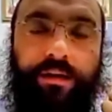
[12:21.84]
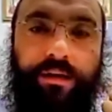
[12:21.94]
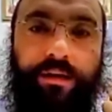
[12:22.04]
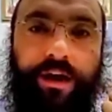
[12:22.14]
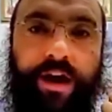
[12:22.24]

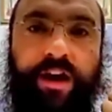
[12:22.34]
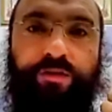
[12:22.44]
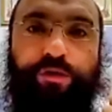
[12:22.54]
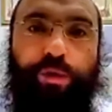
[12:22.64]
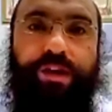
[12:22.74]
if
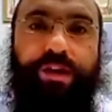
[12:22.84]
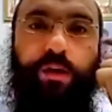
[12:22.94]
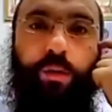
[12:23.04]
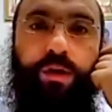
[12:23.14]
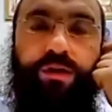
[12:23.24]
we said
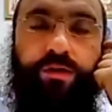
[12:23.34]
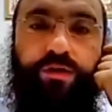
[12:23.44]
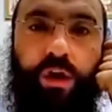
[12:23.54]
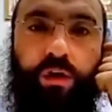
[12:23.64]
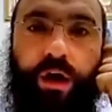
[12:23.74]
words of
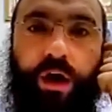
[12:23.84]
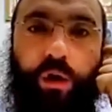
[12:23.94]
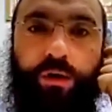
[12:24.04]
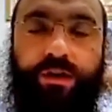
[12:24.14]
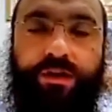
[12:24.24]
Torah or
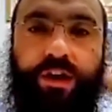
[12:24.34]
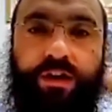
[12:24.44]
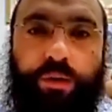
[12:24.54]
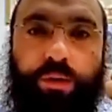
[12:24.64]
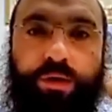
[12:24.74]
discussed
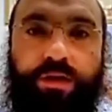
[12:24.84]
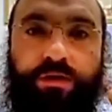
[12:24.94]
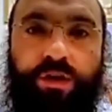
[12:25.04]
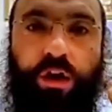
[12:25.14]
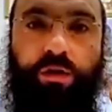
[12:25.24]
words
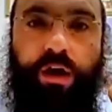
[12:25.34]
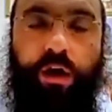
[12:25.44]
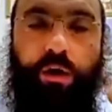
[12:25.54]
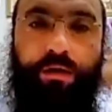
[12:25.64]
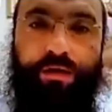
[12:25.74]
of Torah
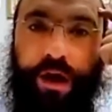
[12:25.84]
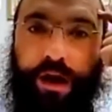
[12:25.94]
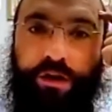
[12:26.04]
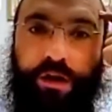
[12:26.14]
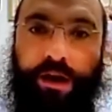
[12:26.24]
or thought
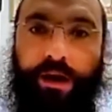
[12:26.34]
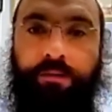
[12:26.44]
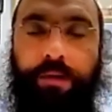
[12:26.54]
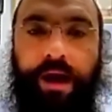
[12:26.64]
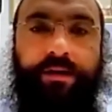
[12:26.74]
in our
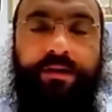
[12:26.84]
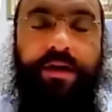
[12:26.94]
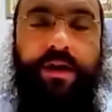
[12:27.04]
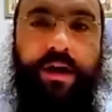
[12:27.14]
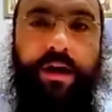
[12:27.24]
minds
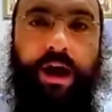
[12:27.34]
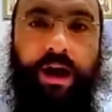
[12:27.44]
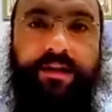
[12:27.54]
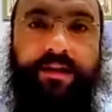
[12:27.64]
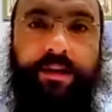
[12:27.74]

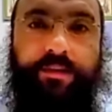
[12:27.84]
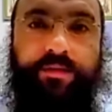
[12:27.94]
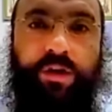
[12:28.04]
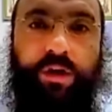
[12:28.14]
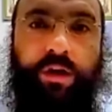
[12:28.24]
concepts of
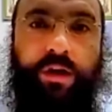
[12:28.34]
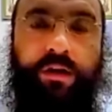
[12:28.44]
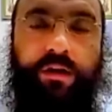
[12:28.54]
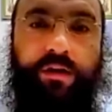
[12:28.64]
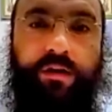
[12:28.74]
Torah,
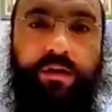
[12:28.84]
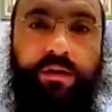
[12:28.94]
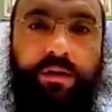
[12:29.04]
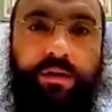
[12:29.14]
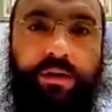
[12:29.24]

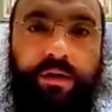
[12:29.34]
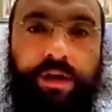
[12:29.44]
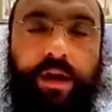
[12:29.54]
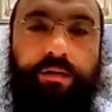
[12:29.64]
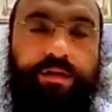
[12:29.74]
then
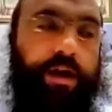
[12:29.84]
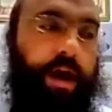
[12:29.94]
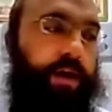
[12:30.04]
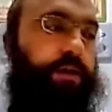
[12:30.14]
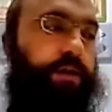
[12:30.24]
we'll say, I
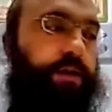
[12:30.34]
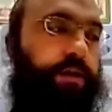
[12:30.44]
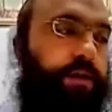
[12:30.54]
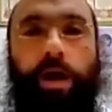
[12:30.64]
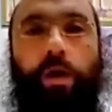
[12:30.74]
understand
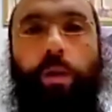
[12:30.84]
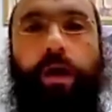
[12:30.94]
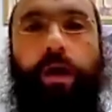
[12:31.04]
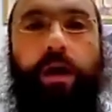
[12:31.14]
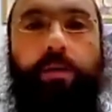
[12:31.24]
why you're
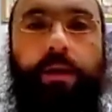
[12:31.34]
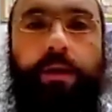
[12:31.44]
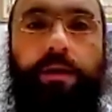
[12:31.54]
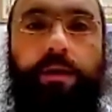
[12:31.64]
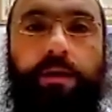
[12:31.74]
walking on me.
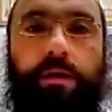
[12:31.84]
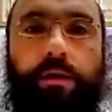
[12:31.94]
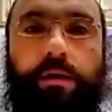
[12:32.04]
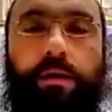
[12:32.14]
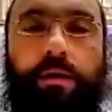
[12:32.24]

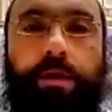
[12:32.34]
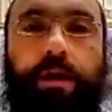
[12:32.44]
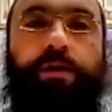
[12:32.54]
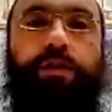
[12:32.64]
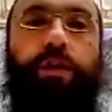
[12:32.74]

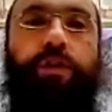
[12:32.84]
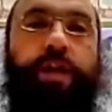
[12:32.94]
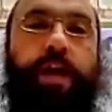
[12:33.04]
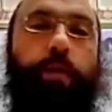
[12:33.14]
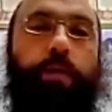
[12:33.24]
Because you're
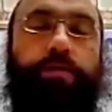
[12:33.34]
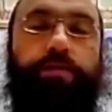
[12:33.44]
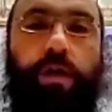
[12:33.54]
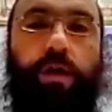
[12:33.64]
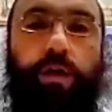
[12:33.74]
saying words of
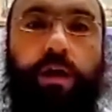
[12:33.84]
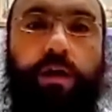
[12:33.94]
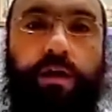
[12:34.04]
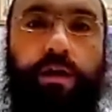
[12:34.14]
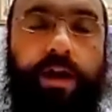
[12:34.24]
Torah.
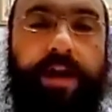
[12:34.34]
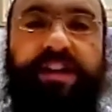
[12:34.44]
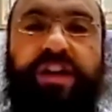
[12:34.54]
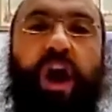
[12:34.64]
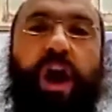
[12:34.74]
It's
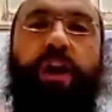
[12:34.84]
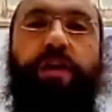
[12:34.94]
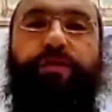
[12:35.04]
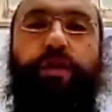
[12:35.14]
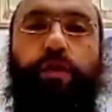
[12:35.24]
an honor
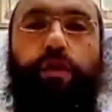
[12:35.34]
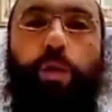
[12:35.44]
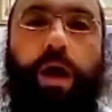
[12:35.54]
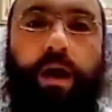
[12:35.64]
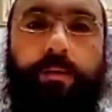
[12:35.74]
for you to
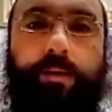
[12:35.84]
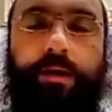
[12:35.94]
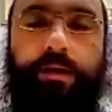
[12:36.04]
walk on me.